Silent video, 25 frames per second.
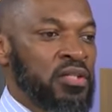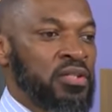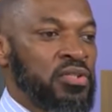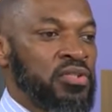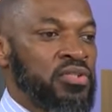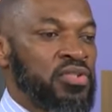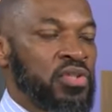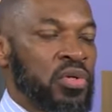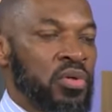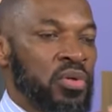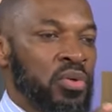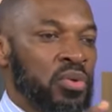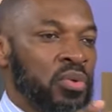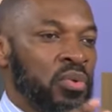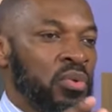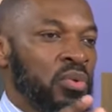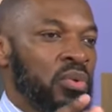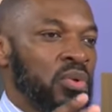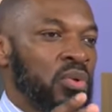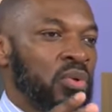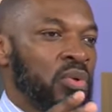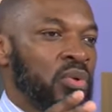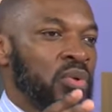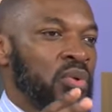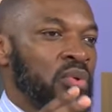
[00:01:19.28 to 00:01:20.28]
So
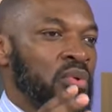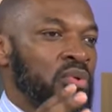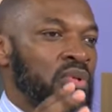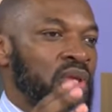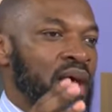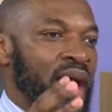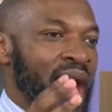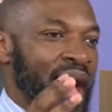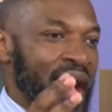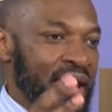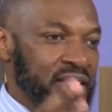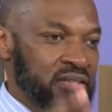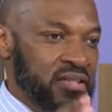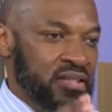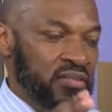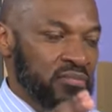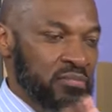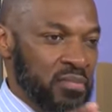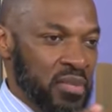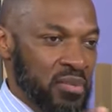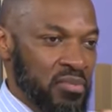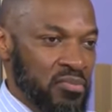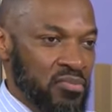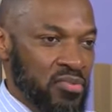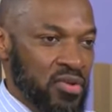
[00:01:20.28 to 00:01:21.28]
the active
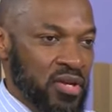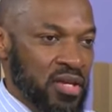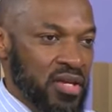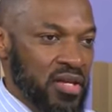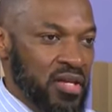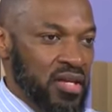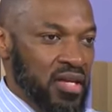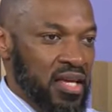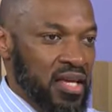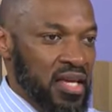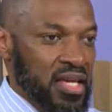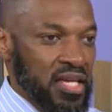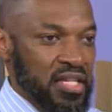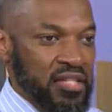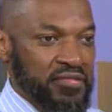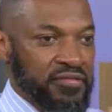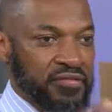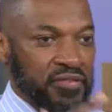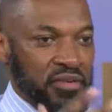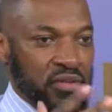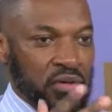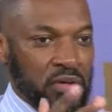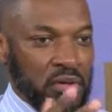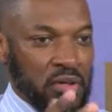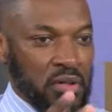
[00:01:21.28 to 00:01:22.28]
memory is
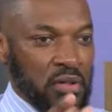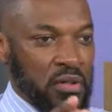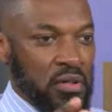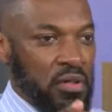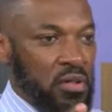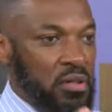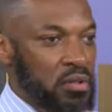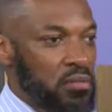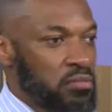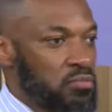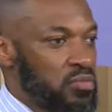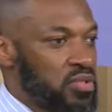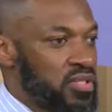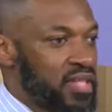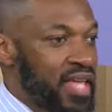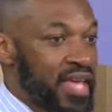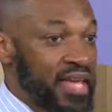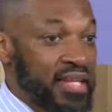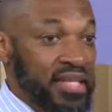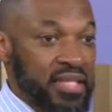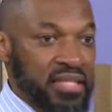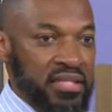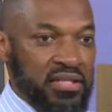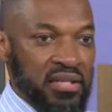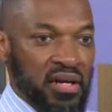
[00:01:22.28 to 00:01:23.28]
for
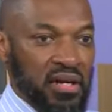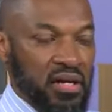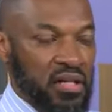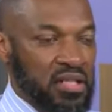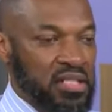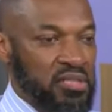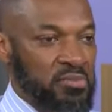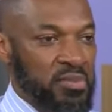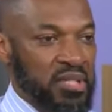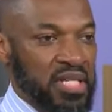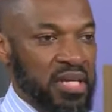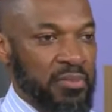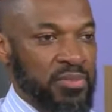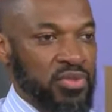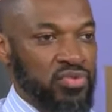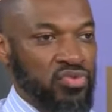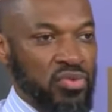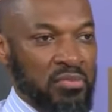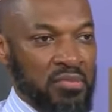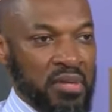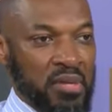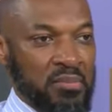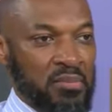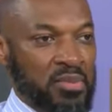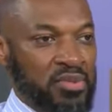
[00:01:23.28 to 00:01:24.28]
daily tasks, being able to
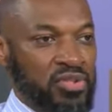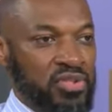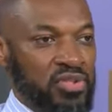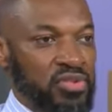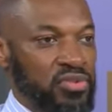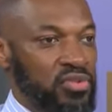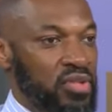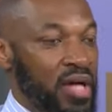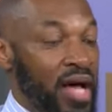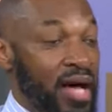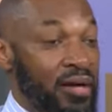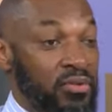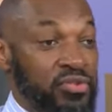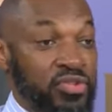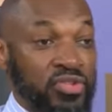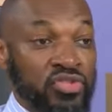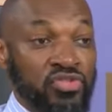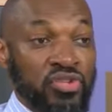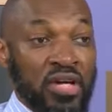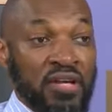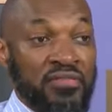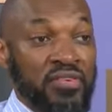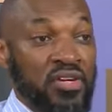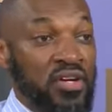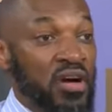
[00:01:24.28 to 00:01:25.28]
remember how to
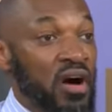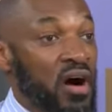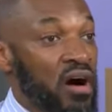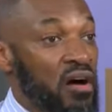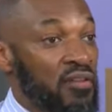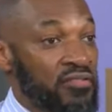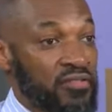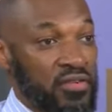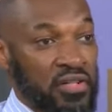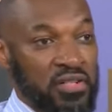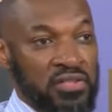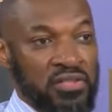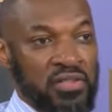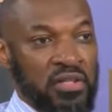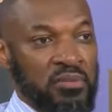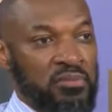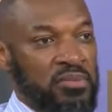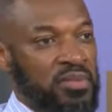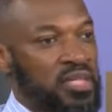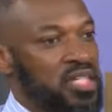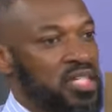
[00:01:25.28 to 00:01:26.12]
drive a car, for example.